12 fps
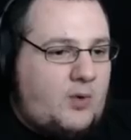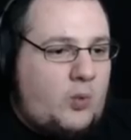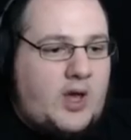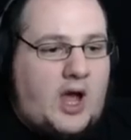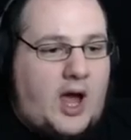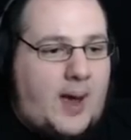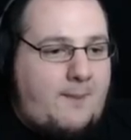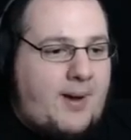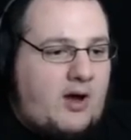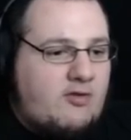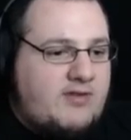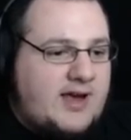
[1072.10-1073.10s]
We are
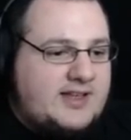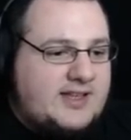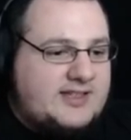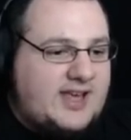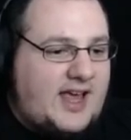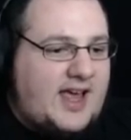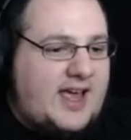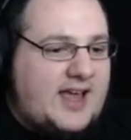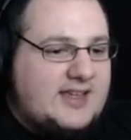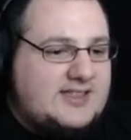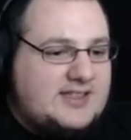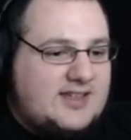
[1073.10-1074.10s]
about ready to
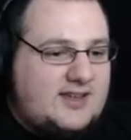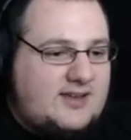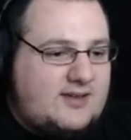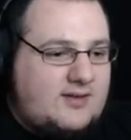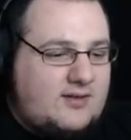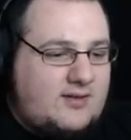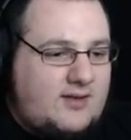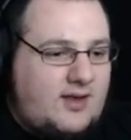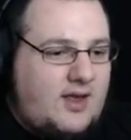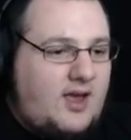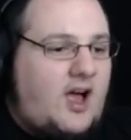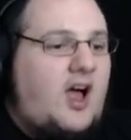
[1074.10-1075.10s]
add
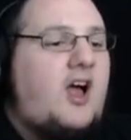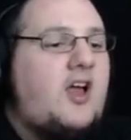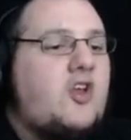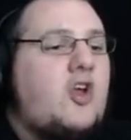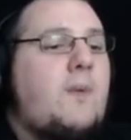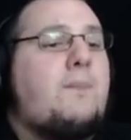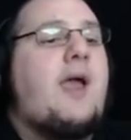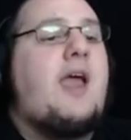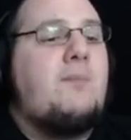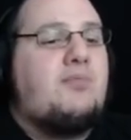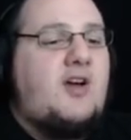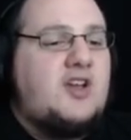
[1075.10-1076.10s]
our new
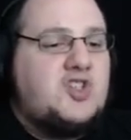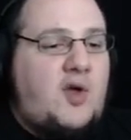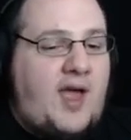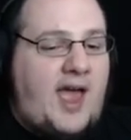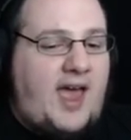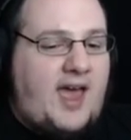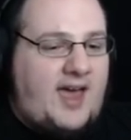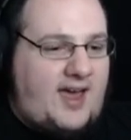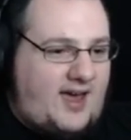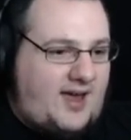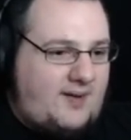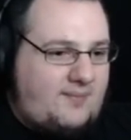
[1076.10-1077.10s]
paintbrush of
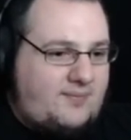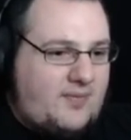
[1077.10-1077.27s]
hair.